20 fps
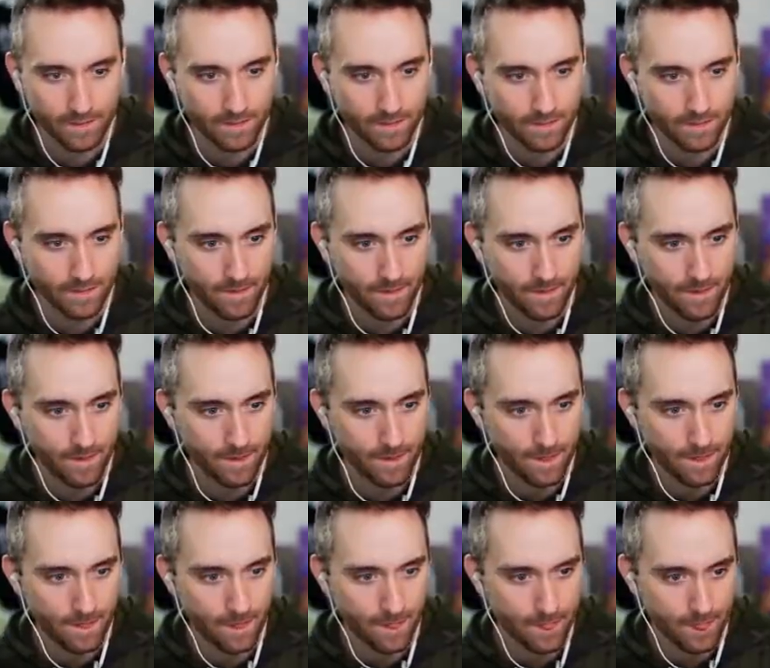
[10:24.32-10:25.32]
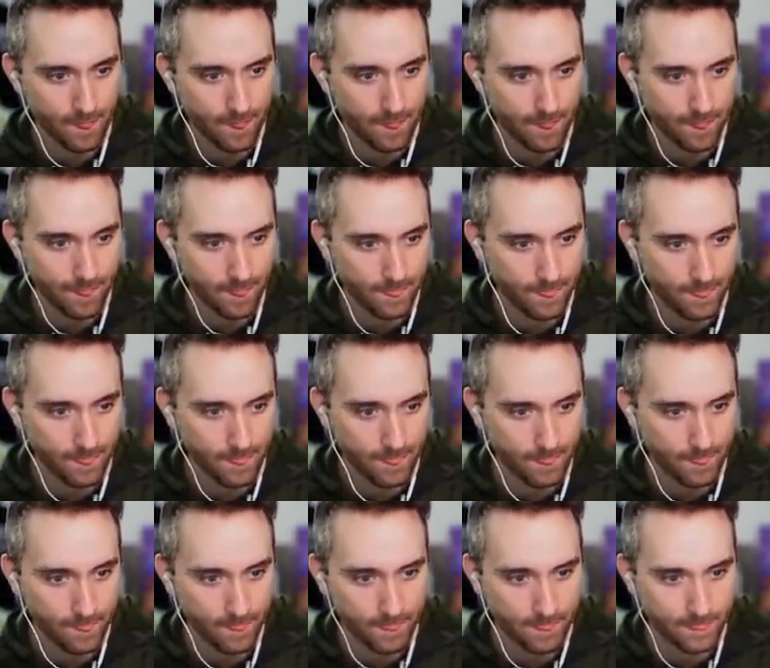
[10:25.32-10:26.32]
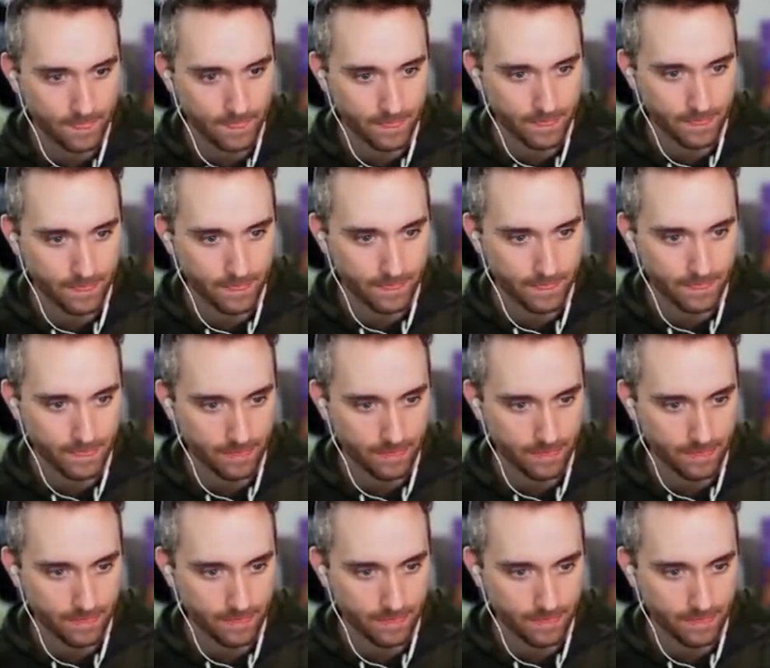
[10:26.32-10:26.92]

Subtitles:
Nobody speaks.